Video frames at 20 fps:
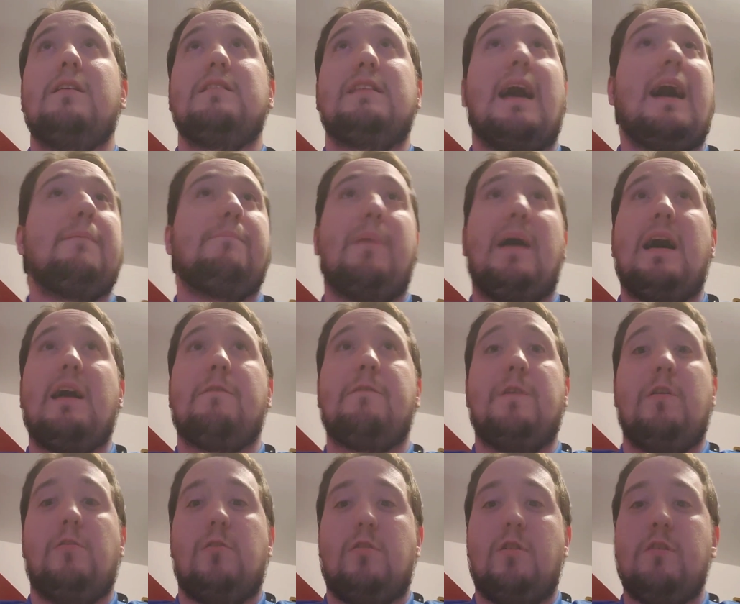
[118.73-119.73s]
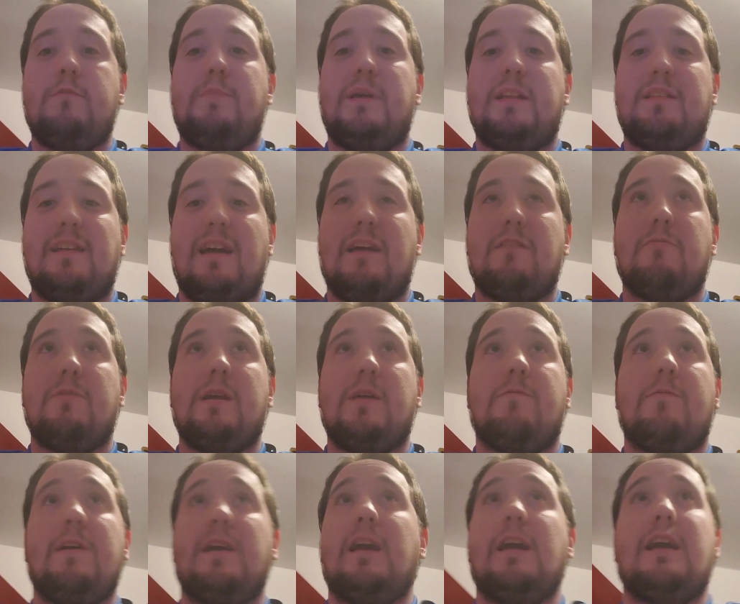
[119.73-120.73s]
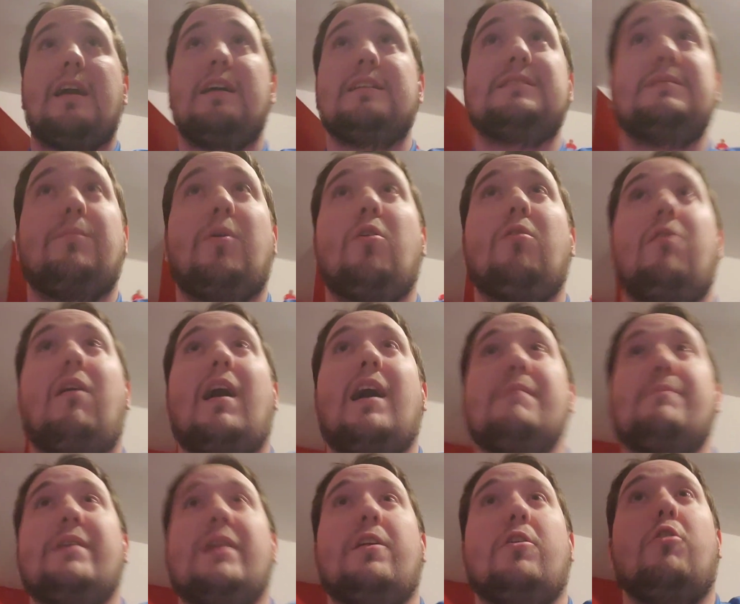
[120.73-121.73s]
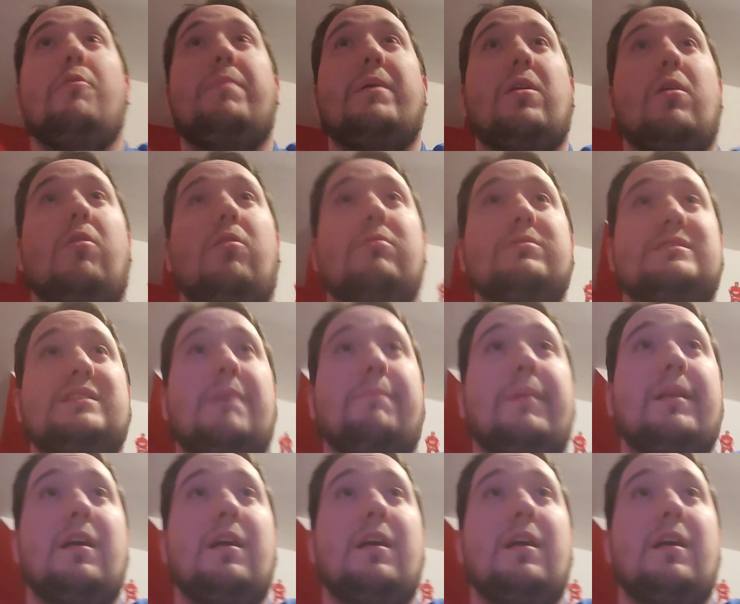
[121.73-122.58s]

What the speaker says: that backfield could be deadly if we can get some old linemen and open the holes up